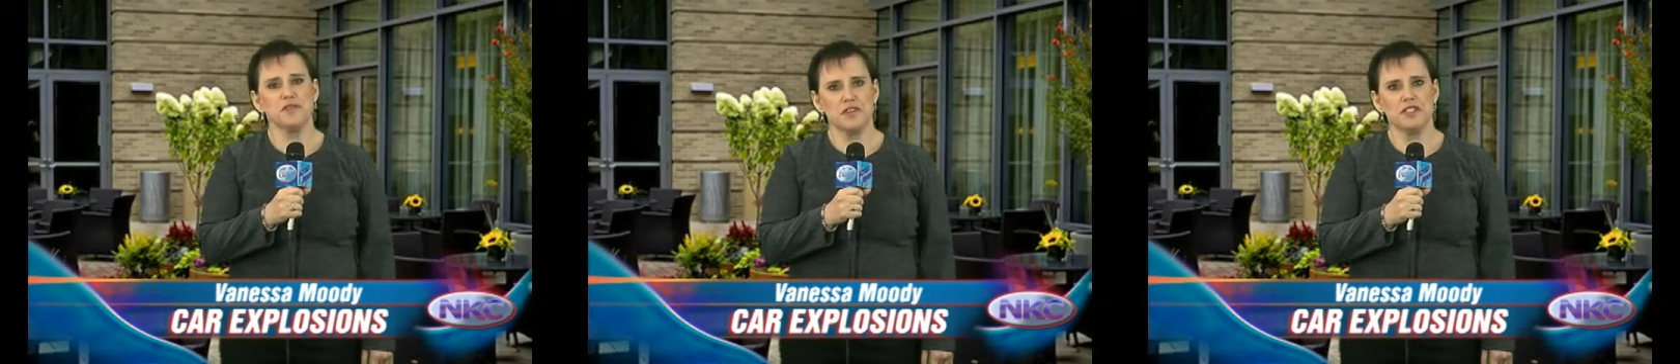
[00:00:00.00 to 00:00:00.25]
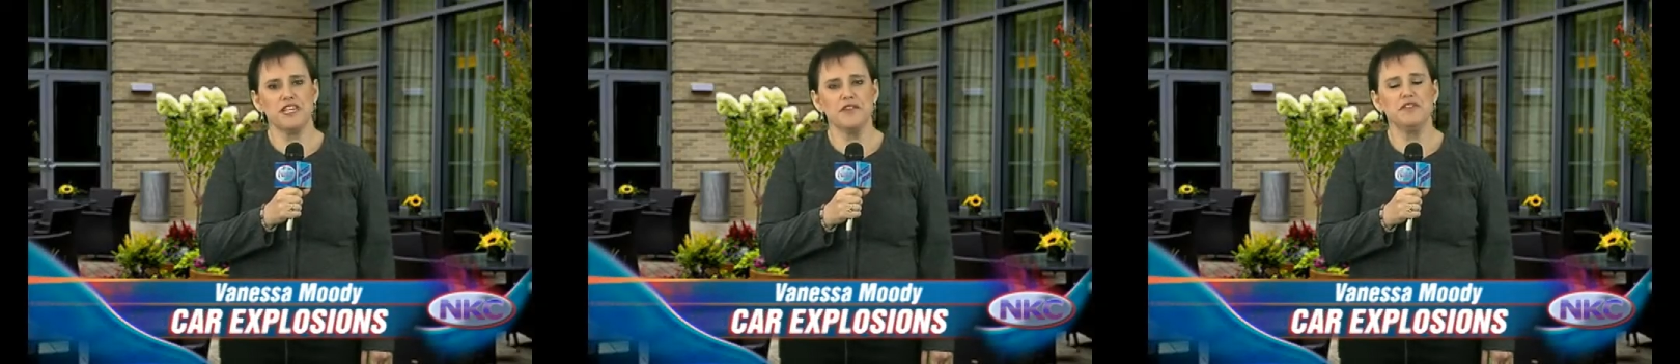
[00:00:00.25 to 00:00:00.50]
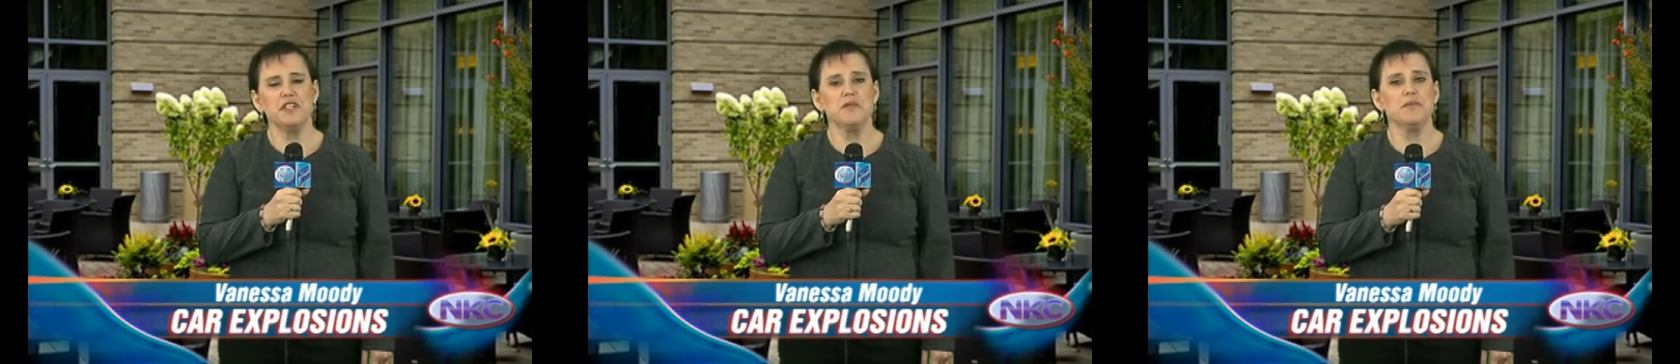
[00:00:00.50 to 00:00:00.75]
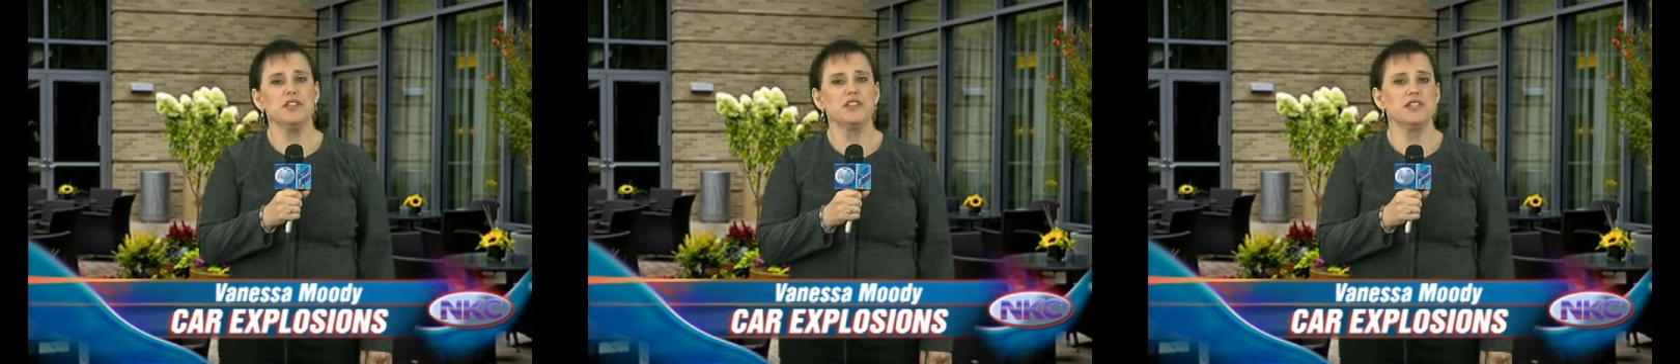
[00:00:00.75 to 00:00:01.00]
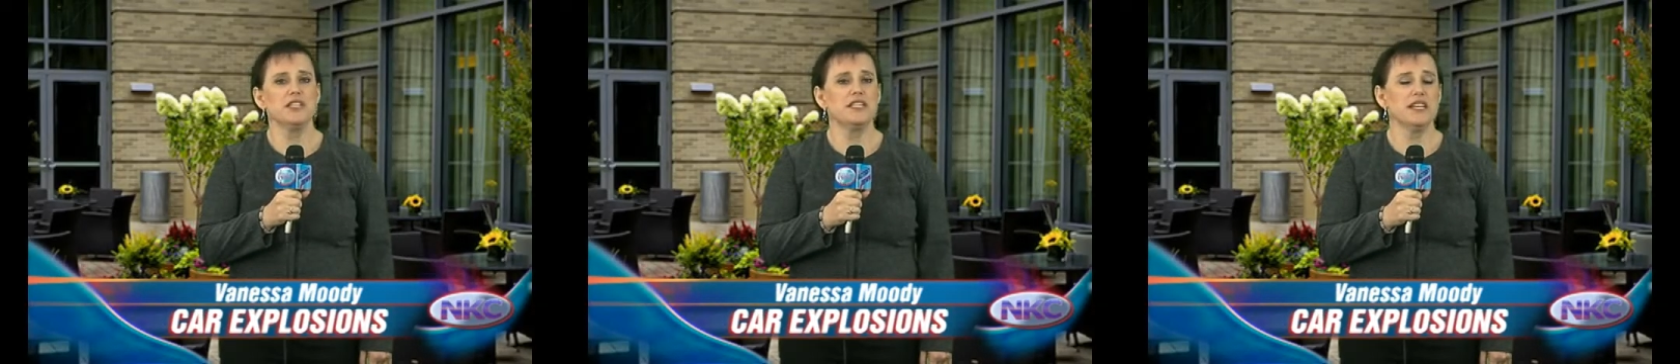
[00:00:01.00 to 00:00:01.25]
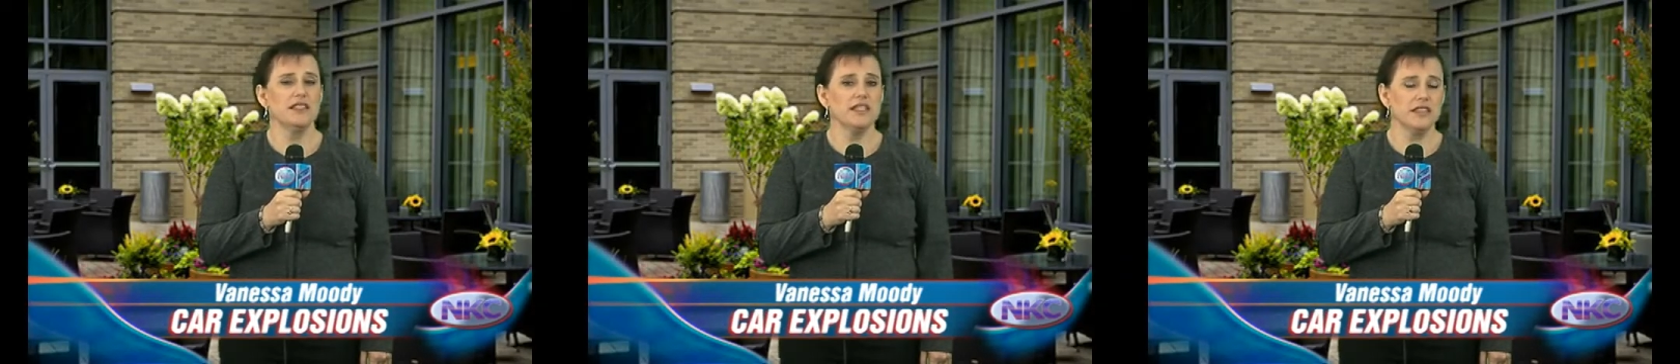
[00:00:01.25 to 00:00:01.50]
the Safety Commission
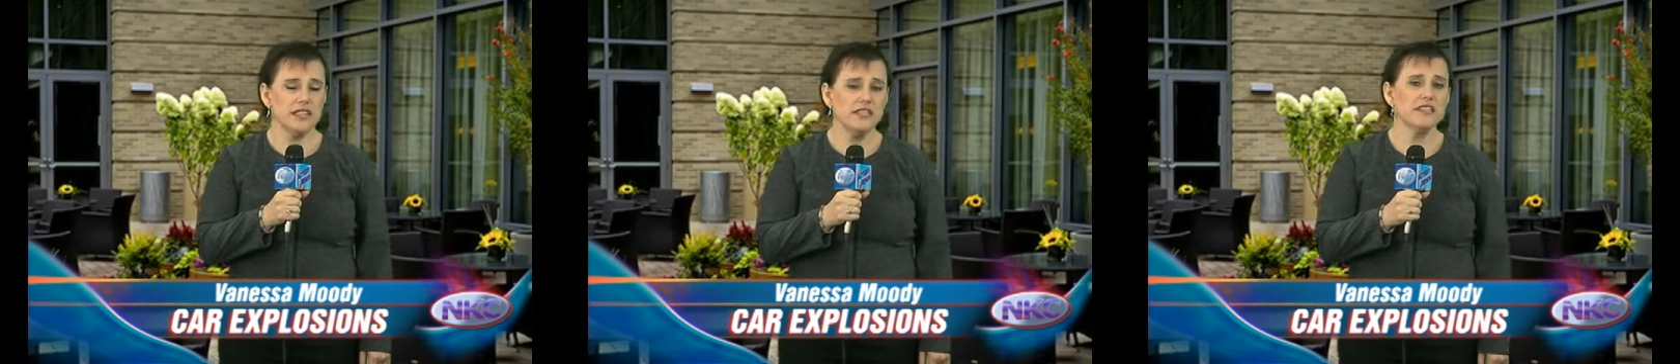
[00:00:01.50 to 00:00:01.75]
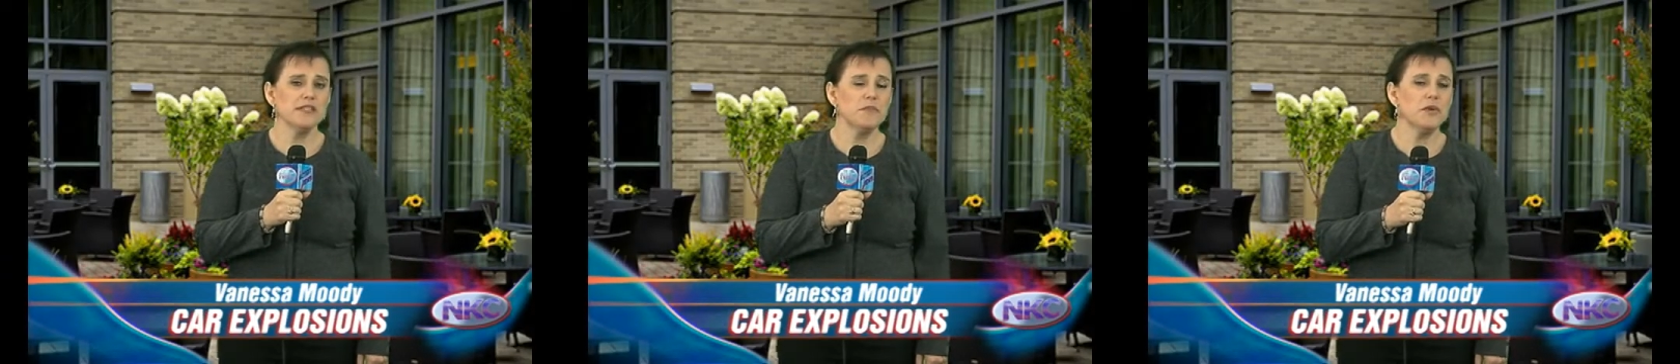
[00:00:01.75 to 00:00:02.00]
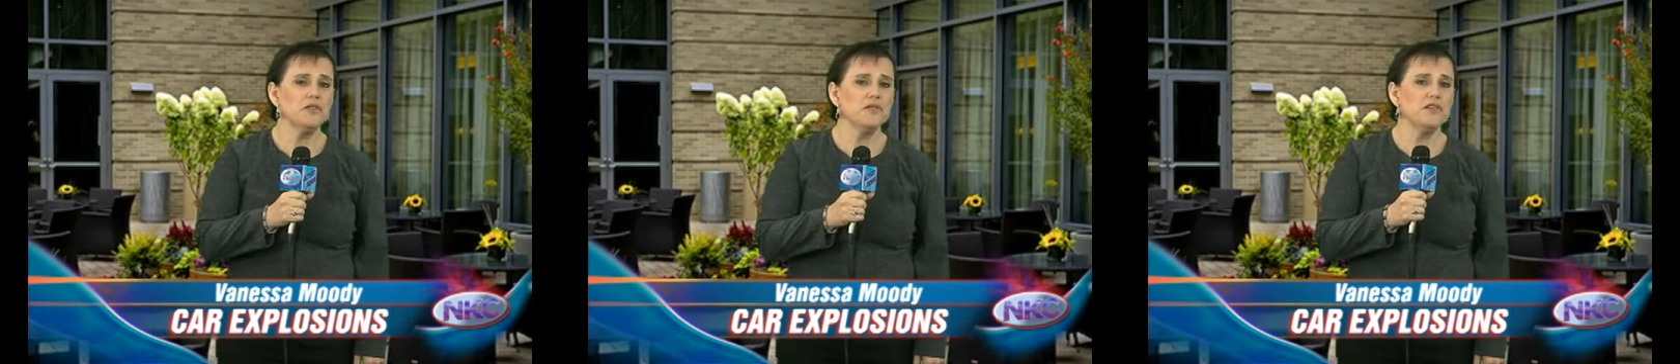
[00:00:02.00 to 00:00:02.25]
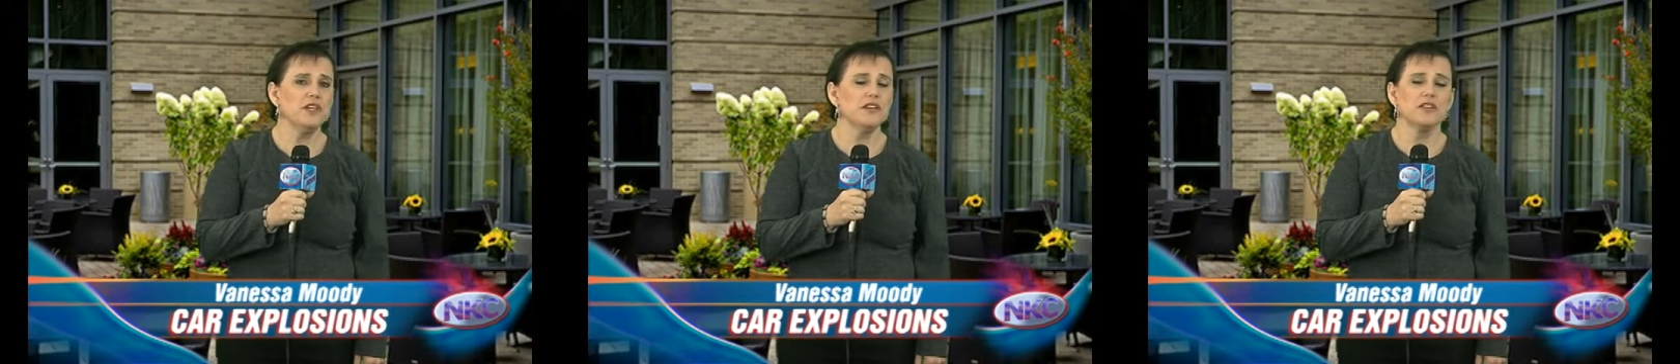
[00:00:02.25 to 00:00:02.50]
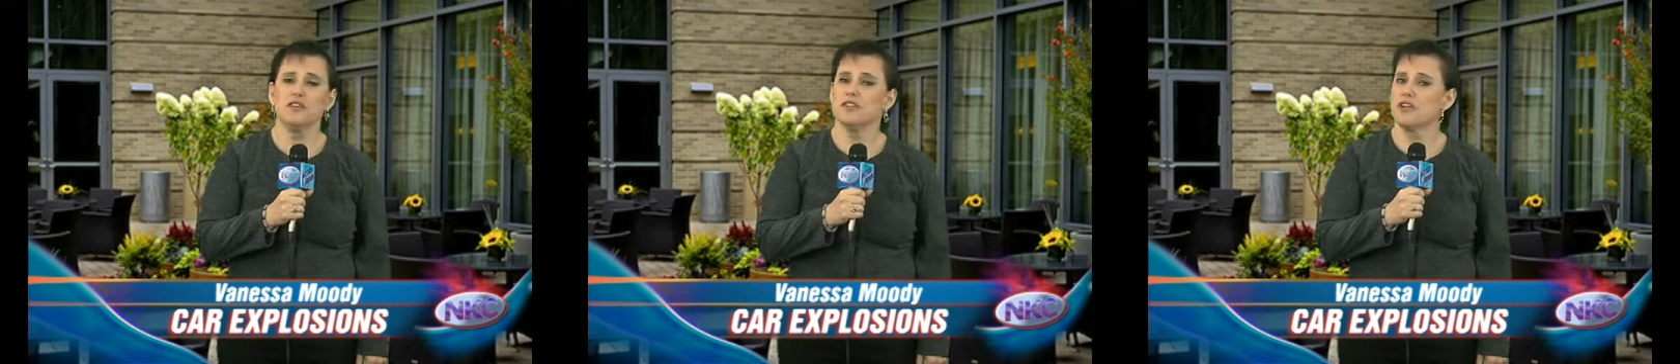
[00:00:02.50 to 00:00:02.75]
said that these exploding vehicles